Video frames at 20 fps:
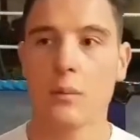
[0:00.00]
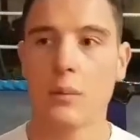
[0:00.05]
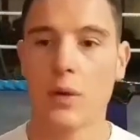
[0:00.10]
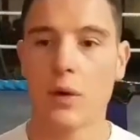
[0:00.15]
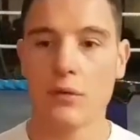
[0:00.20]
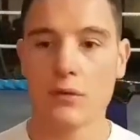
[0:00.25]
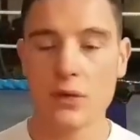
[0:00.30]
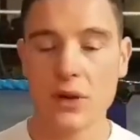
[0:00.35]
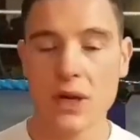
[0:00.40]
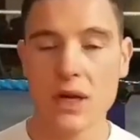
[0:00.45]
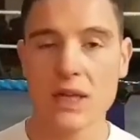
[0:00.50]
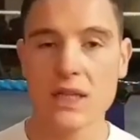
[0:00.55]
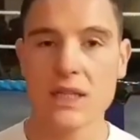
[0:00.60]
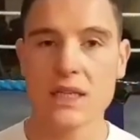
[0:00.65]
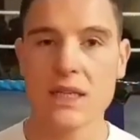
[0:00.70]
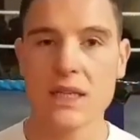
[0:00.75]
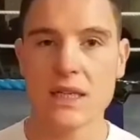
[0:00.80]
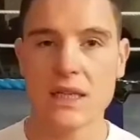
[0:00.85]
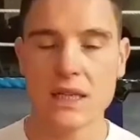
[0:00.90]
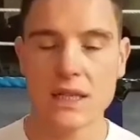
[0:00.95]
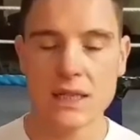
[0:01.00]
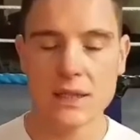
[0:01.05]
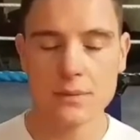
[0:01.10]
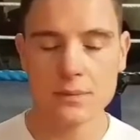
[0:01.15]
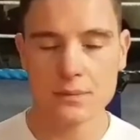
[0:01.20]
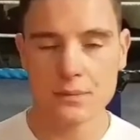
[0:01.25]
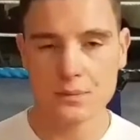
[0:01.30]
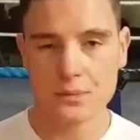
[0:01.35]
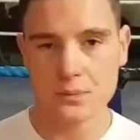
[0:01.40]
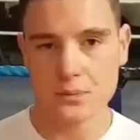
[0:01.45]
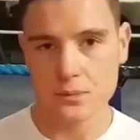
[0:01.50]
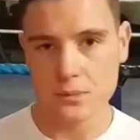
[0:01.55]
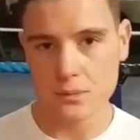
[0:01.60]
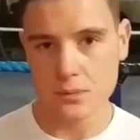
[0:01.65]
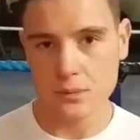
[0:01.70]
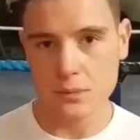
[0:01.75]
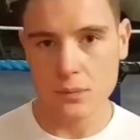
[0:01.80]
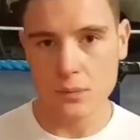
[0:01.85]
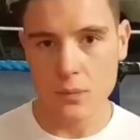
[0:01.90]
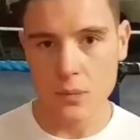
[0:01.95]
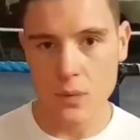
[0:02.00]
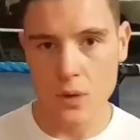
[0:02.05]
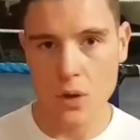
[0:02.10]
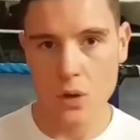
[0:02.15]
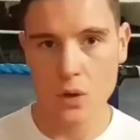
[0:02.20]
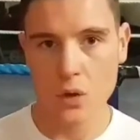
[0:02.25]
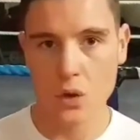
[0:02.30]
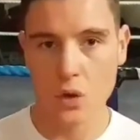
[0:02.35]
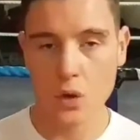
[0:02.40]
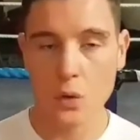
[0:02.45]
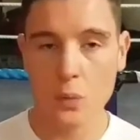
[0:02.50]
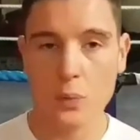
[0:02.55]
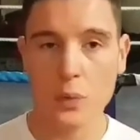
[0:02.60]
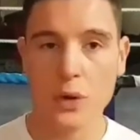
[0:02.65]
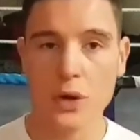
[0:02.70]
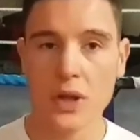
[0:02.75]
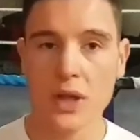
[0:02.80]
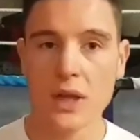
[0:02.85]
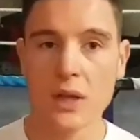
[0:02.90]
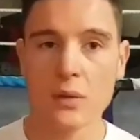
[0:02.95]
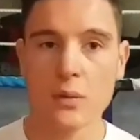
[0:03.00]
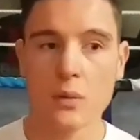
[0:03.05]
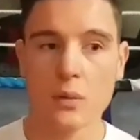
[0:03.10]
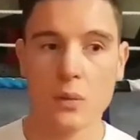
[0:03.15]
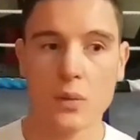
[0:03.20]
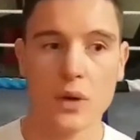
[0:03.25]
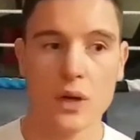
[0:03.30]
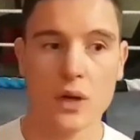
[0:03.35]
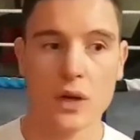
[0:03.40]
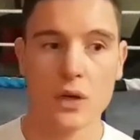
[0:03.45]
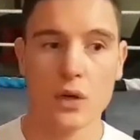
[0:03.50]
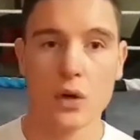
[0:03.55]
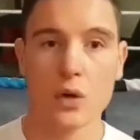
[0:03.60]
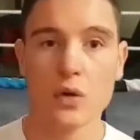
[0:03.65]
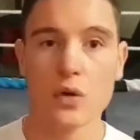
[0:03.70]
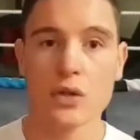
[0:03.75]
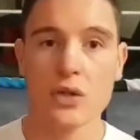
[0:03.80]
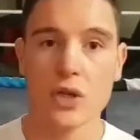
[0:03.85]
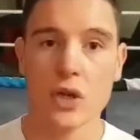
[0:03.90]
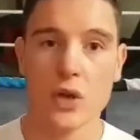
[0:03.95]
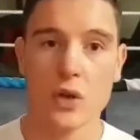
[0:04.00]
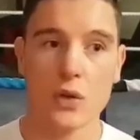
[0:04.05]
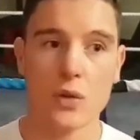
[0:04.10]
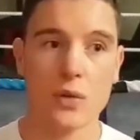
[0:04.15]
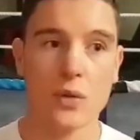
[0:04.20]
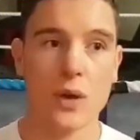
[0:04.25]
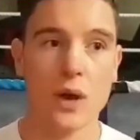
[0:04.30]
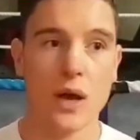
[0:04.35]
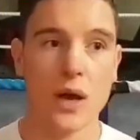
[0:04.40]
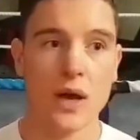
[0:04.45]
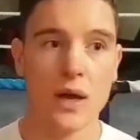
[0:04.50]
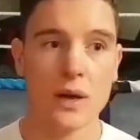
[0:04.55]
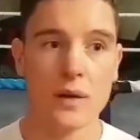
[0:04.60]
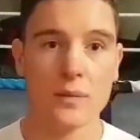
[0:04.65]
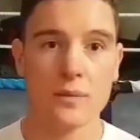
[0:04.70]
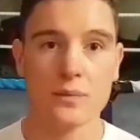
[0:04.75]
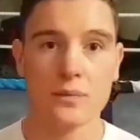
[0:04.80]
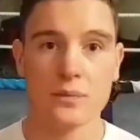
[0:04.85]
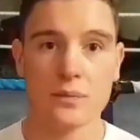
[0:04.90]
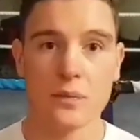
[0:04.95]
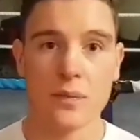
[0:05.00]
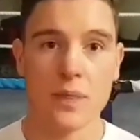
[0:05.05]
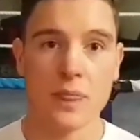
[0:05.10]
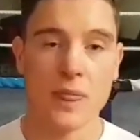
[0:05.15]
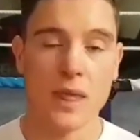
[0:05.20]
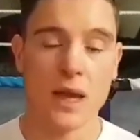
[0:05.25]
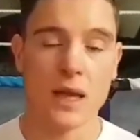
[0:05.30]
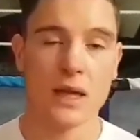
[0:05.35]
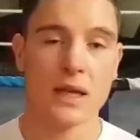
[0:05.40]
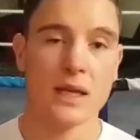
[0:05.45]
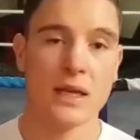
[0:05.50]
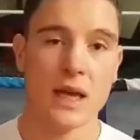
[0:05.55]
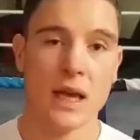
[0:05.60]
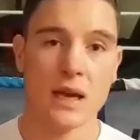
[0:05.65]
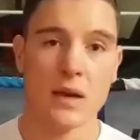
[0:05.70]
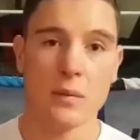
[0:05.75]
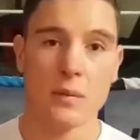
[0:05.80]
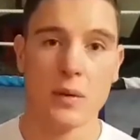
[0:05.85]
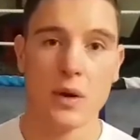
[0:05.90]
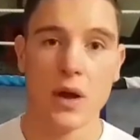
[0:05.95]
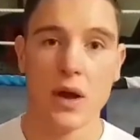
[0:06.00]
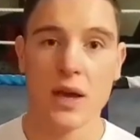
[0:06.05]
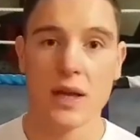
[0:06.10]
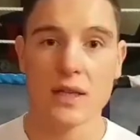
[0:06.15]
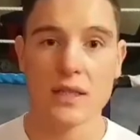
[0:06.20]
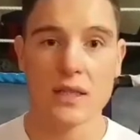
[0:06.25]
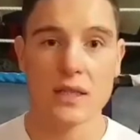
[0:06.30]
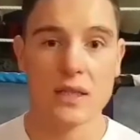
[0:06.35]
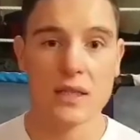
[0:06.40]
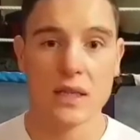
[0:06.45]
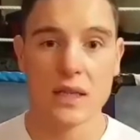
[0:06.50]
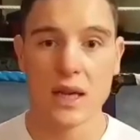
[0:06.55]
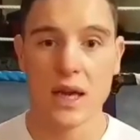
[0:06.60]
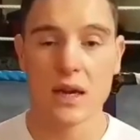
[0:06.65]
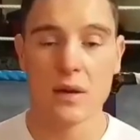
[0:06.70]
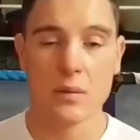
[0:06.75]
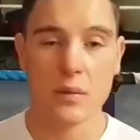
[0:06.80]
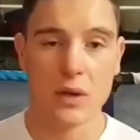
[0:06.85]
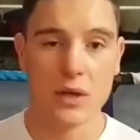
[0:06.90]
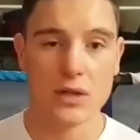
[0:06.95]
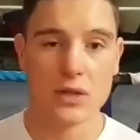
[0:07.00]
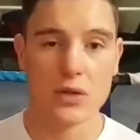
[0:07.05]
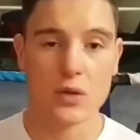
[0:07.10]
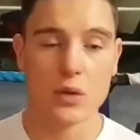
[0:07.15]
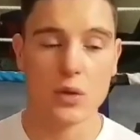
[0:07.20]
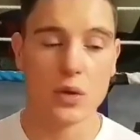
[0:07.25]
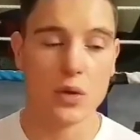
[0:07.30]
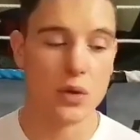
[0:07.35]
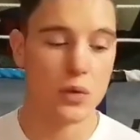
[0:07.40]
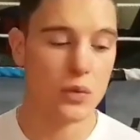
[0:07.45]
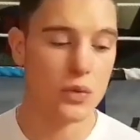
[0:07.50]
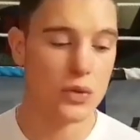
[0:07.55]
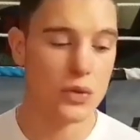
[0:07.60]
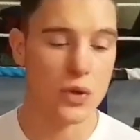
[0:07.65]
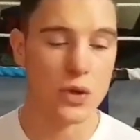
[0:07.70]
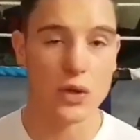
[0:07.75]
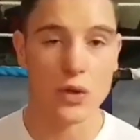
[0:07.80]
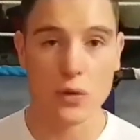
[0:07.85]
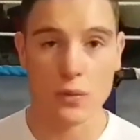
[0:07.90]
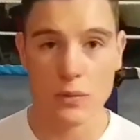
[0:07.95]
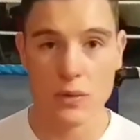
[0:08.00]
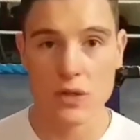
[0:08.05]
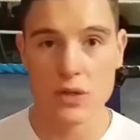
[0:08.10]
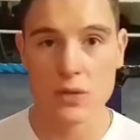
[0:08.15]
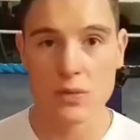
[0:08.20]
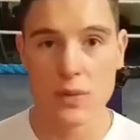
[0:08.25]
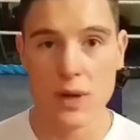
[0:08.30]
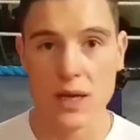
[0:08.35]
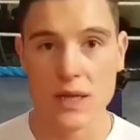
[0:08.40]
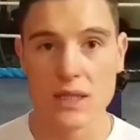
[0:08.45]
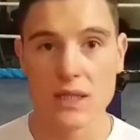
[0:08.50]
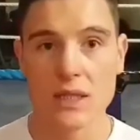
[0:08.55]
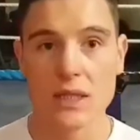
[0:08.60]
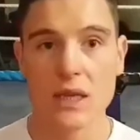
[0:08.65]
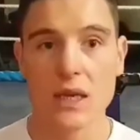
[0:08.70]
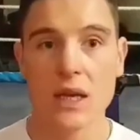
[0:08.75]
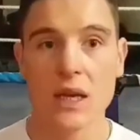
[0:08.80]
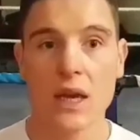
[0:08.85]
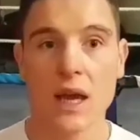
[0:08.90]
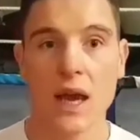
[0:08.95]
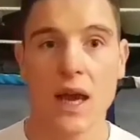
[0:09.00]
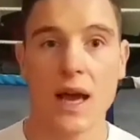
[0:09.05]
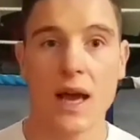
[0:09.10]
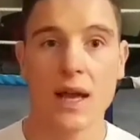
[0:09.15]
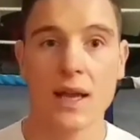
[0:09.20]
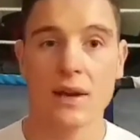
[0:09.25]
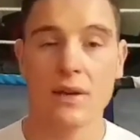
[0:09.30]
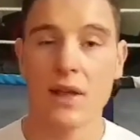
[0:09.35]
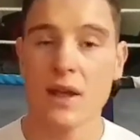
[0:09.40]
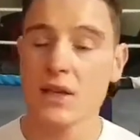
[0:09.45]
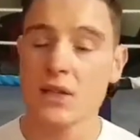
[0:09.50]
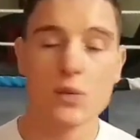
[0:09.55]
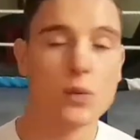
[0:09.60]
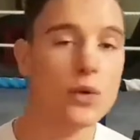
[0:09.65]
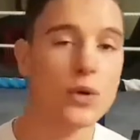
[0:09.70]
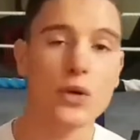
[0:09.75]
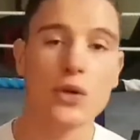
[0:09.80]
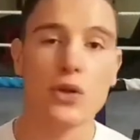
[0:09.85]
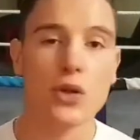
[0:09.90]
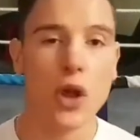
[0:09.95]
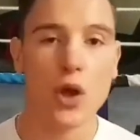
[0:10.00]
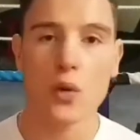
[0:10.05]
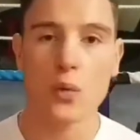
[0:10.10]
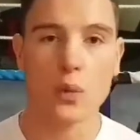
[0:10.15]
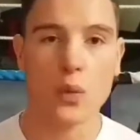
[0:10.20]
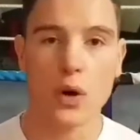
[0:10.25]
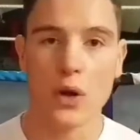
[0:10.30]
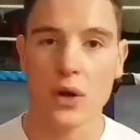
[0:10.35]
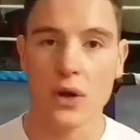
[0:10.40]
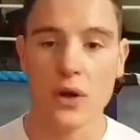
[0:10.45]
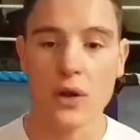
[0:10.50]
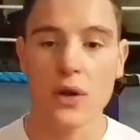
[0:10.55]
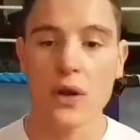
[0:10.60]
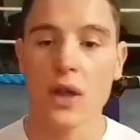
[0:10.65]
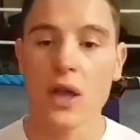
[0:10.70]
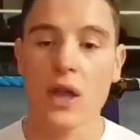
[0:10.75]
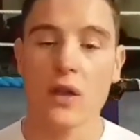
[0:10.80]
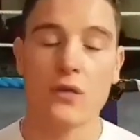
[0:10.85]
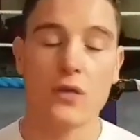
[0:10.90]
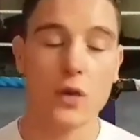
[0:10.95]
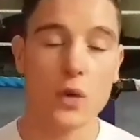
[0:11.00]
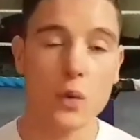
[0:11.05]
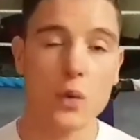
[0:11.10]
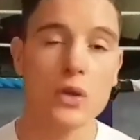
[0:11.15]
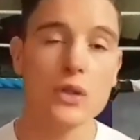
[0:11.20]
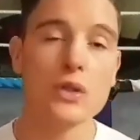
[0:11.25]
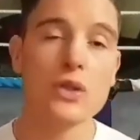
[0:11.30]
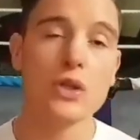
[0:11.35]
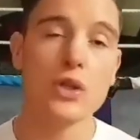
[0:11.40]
But realistically, your body will also um, cannibalize cannibalize your what you your muscle mass, and that's what you don't want. If you want